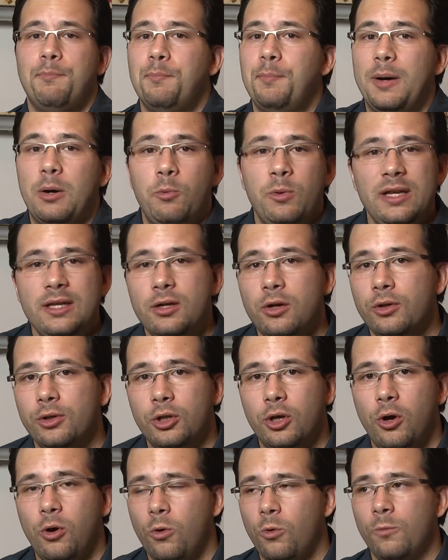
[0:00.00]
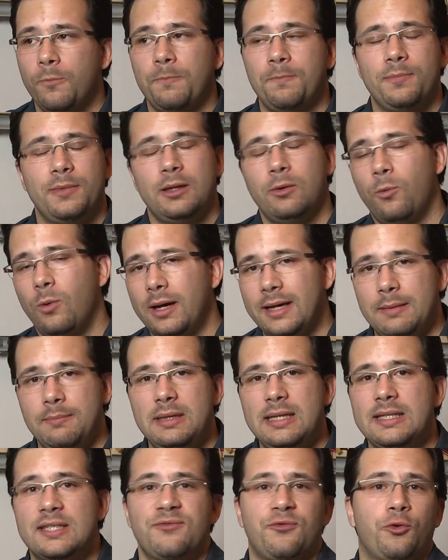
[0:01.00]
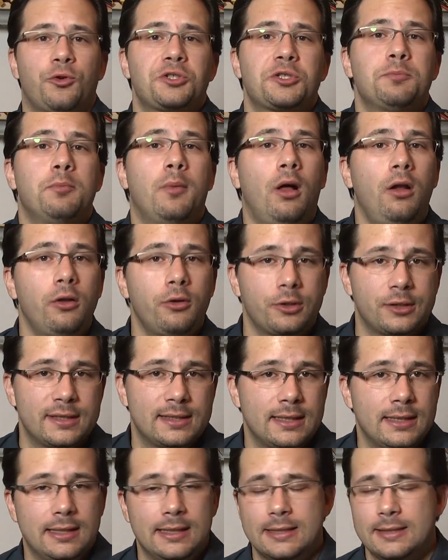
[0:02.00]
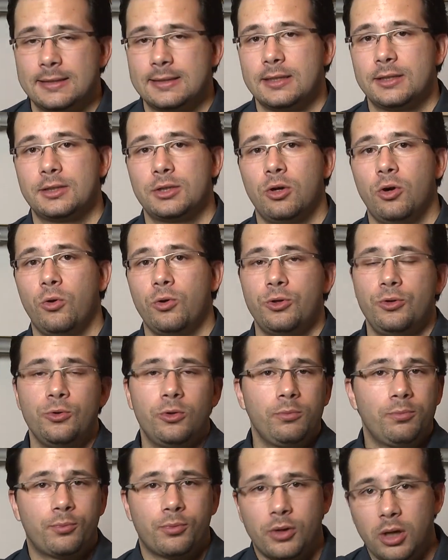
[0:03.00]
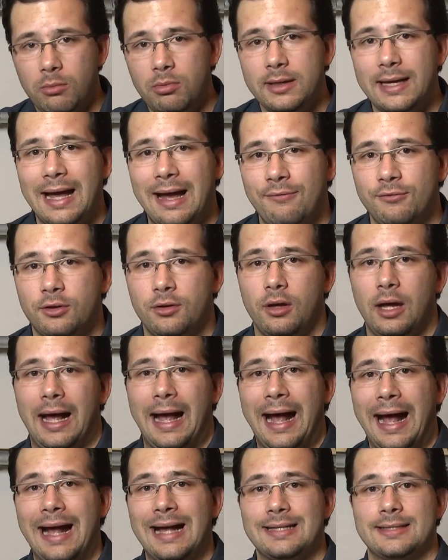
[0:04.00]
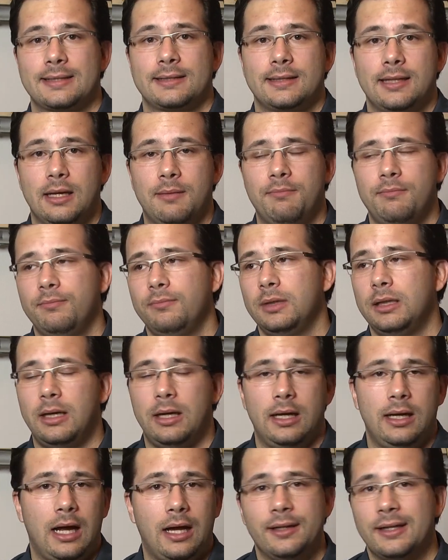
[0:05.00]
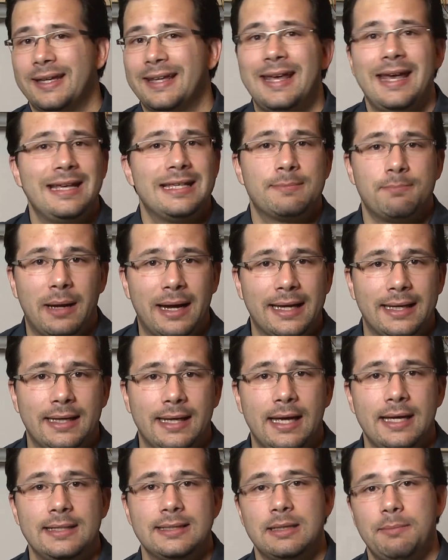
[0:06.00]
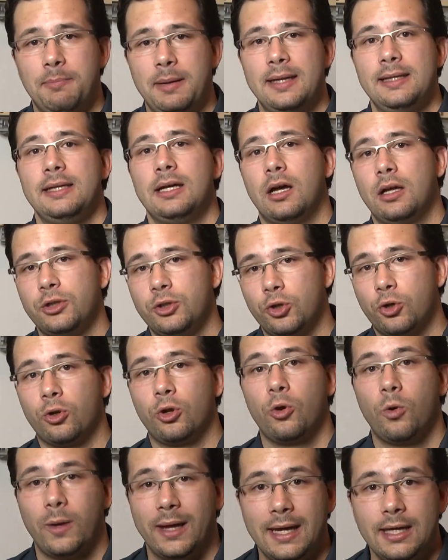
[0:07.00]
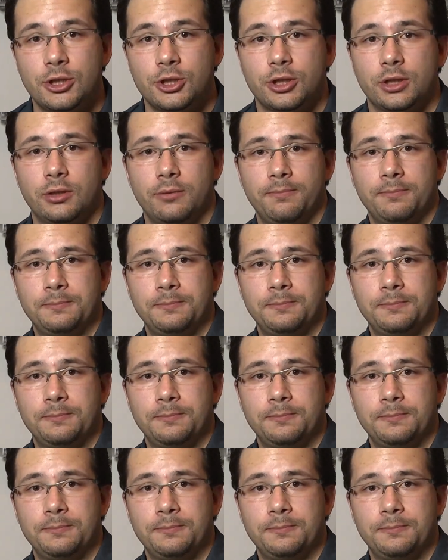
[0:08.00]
But we don't know what it means for smaller cities. So you'll probably have to ask them on a case-by-case depending on your location.